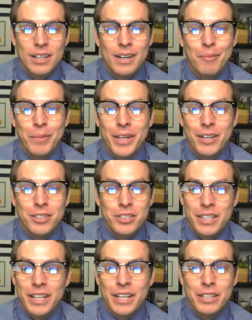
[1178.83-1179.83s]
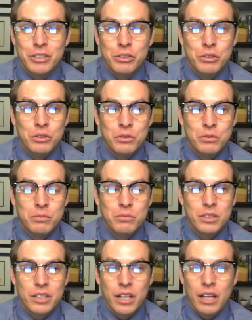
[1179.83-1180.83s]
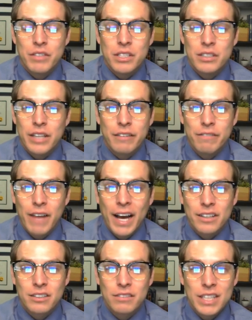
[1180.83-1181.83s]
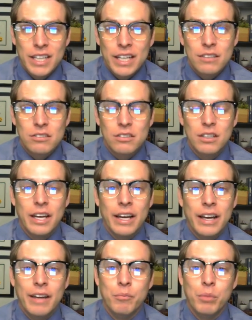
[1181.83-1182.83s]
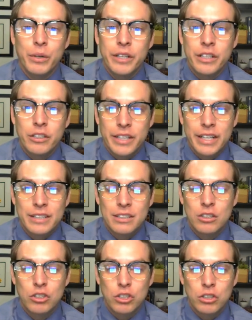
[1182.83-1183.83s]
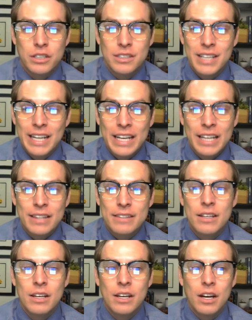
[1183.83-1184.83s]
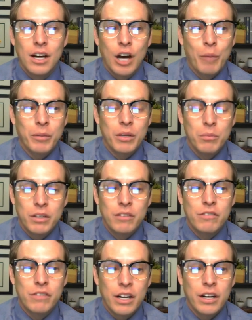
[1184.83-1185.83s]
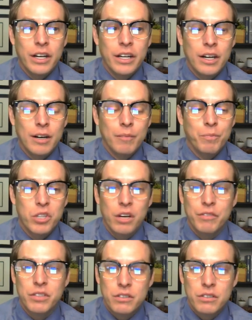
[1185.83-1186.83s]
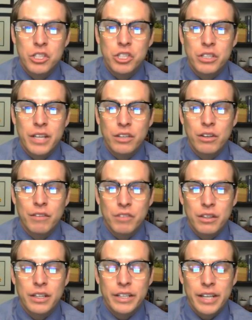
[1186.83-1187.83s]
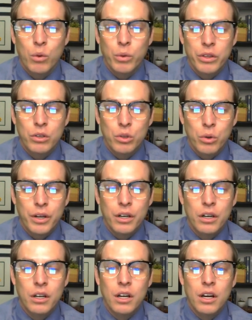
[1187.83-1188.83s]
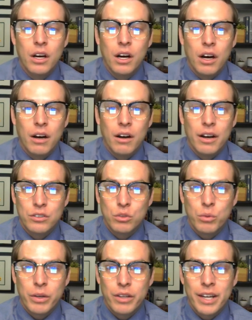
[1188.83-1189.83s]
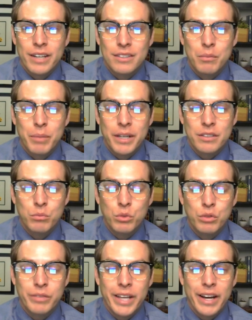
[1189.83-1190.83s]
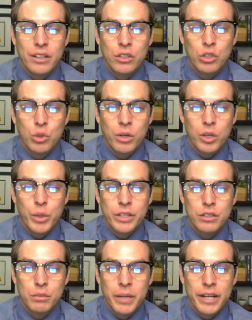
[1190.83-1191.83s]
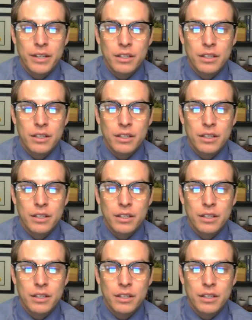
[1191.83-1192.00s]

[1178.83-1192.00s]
They're just there to kind of decide facts of the case, and putting your case in the jury's hands can be a very tough decision that you have to think out with your lawyer as to whether that is the best move that you are going to make.